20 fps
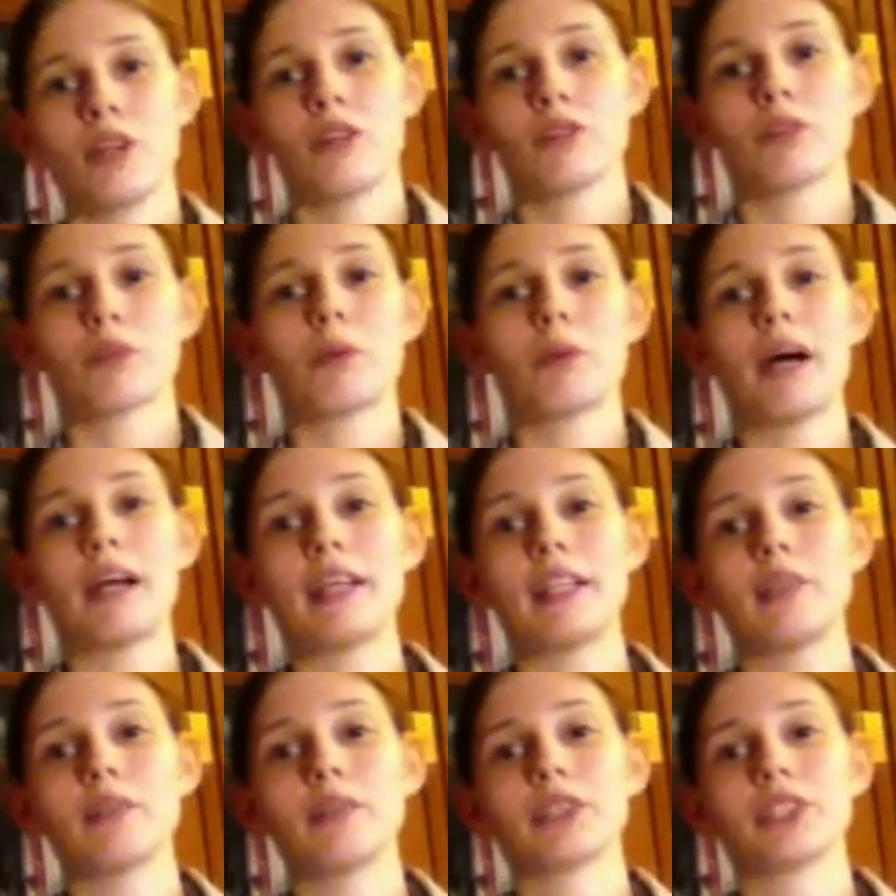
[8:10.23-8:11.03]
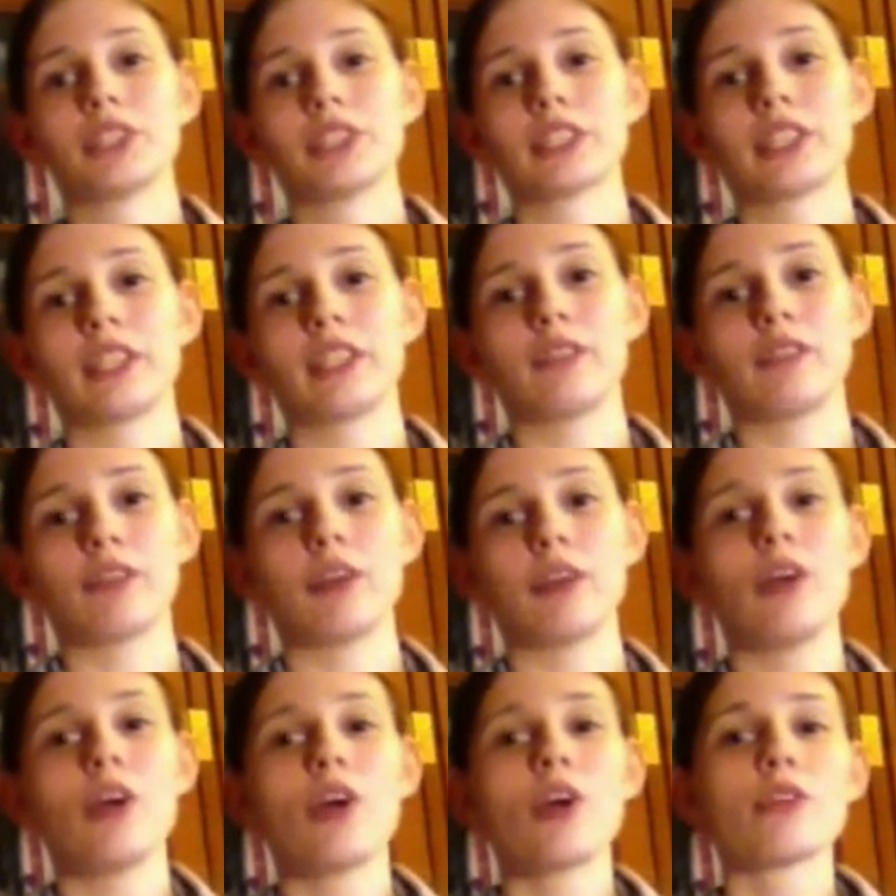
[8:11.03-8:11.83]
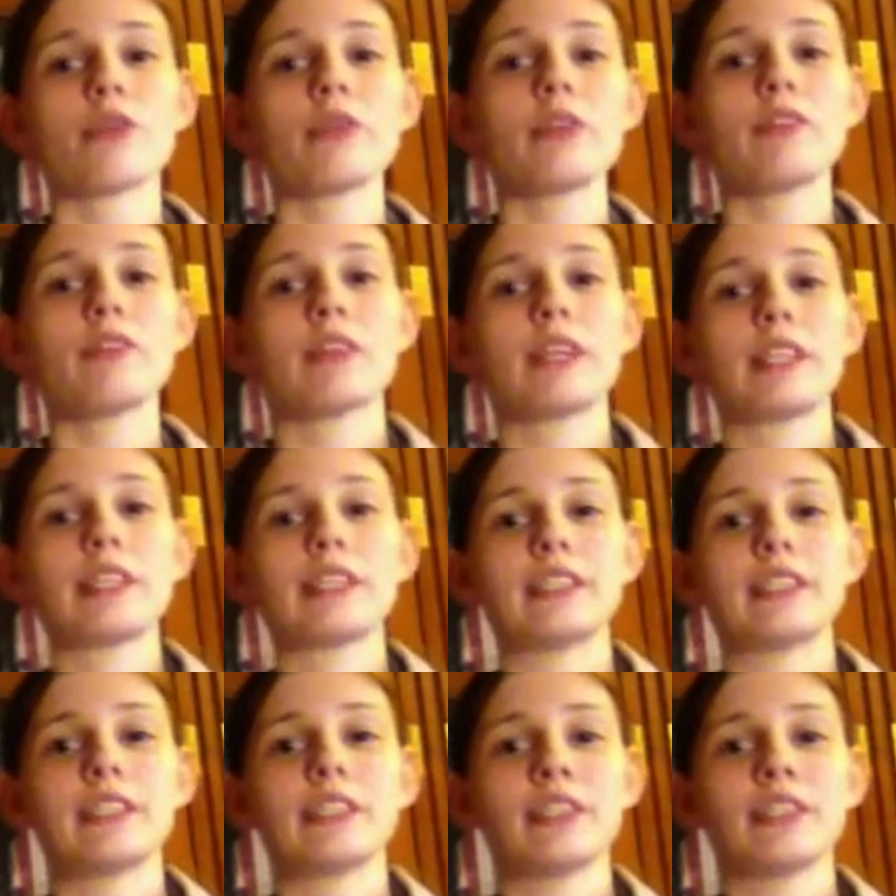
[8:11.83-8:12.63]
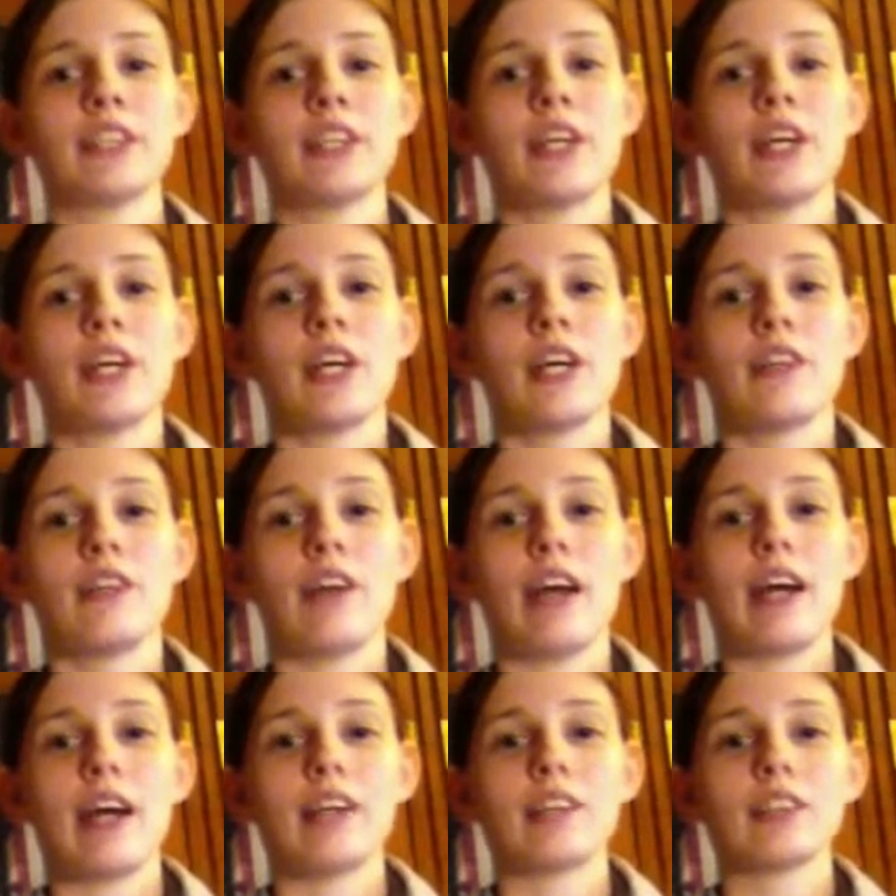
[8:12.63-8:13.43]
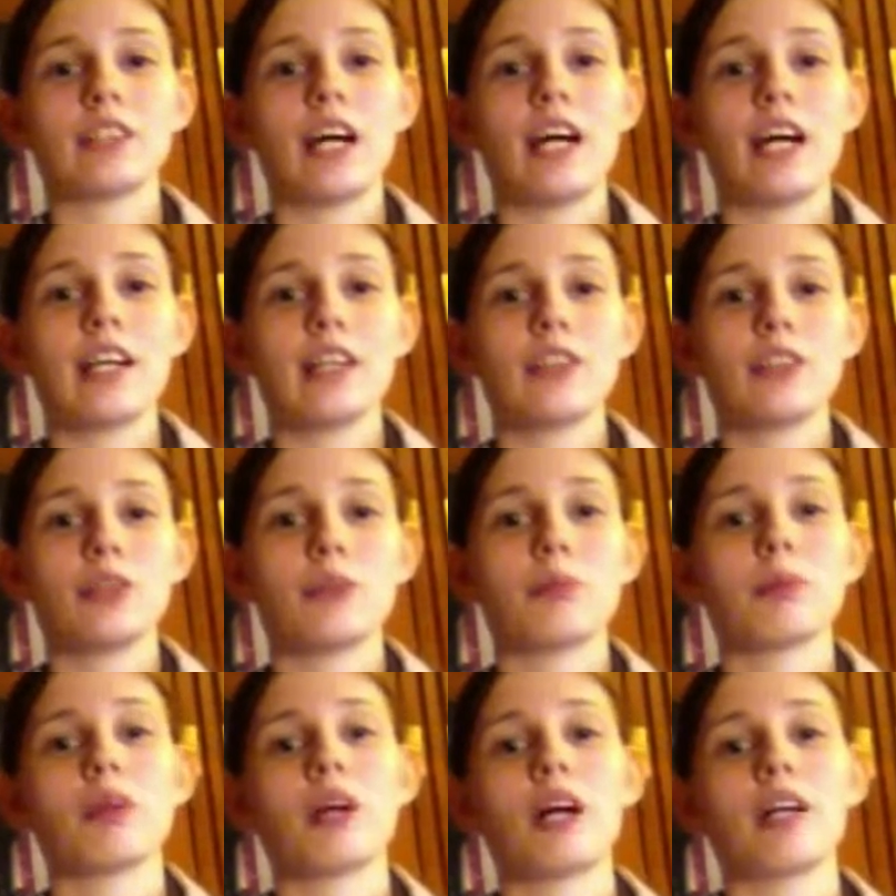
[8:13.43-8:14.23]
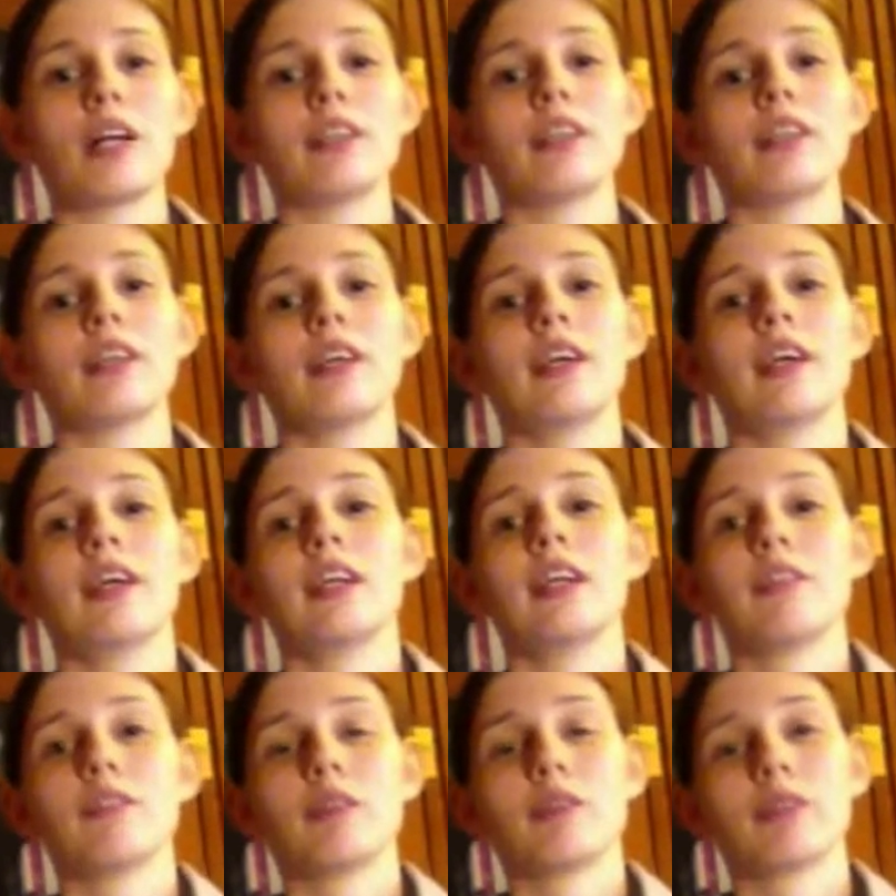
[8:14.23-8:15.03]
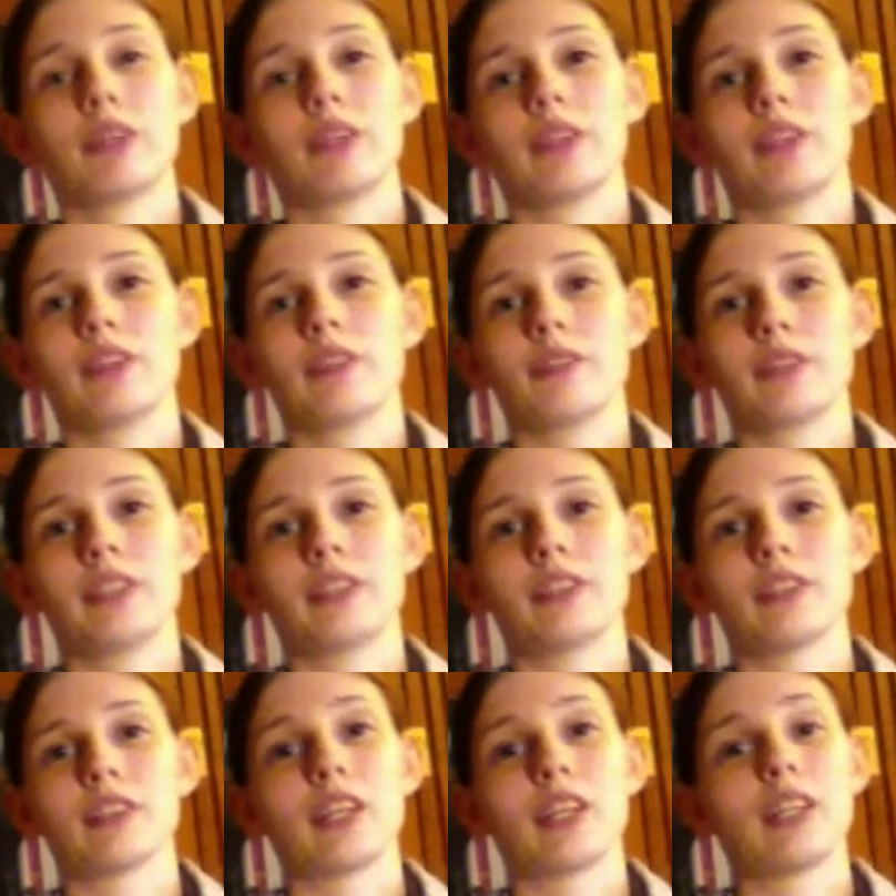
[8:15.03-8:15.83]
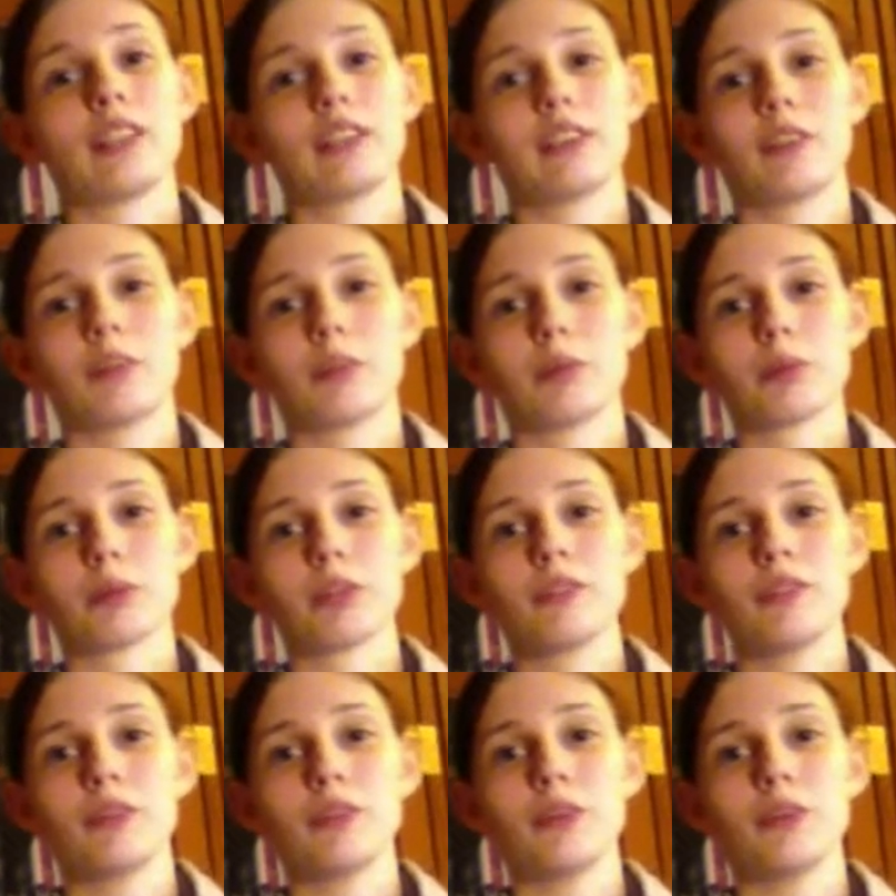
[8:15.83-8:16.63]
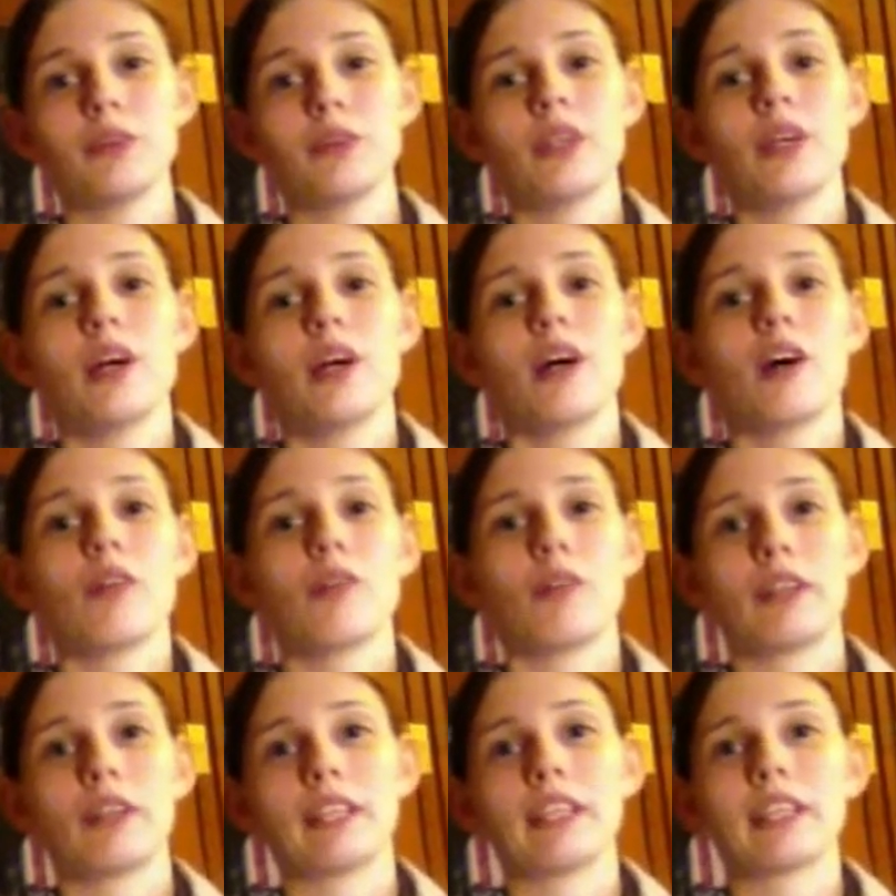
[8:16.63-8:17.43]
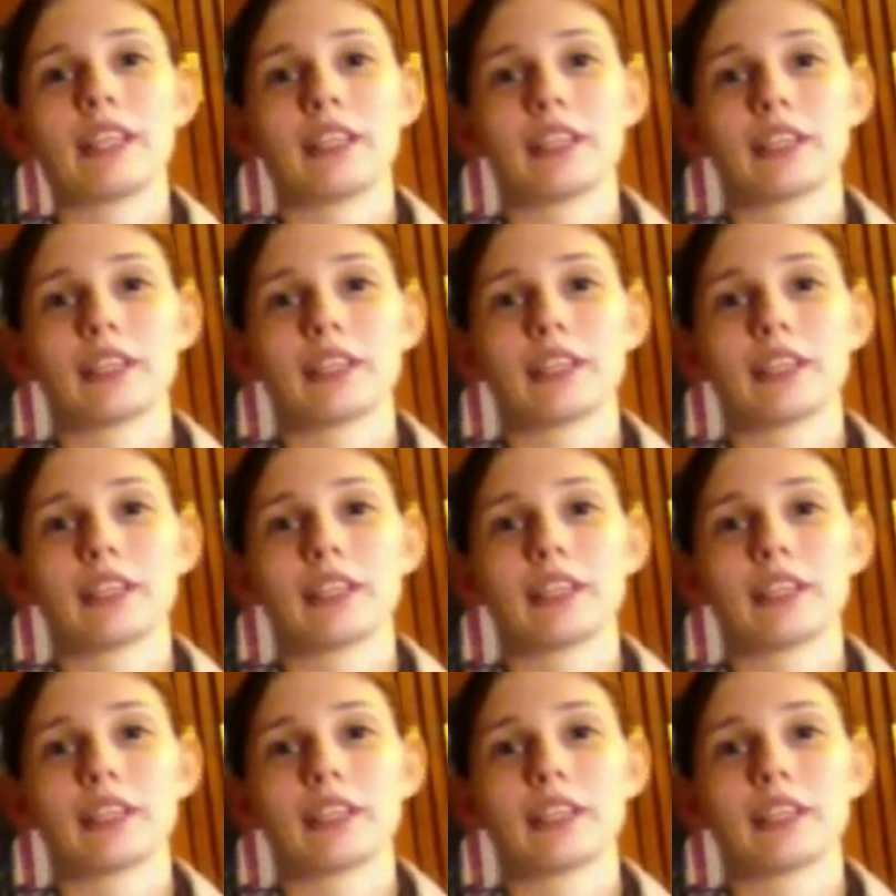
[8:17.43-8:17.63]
For mine, it was just kind of 3 phrases that tie into the plot and give the reader a little preview of what they can